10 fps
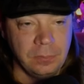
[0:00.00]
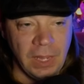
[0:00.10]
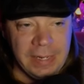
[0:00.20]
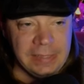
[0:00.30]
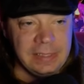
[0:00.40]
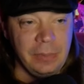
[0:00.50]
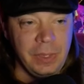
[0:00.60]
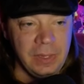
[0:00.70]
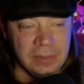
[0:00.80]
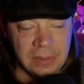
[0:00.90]
and he sent me
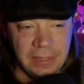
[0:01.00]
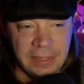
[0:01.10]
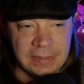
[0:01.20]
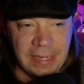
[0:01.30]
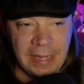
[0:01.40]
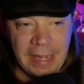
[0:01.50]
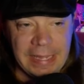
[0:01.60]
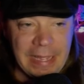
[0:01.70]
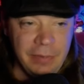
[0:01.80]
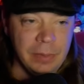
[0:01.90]
these links, I
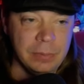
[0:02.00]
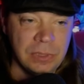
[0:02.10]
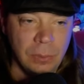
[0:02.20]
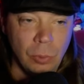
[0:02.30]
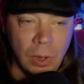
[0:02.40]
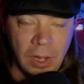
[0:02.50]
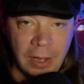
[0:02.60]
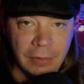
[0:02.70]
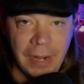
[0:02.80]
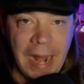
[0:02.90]
gave him somewhat of an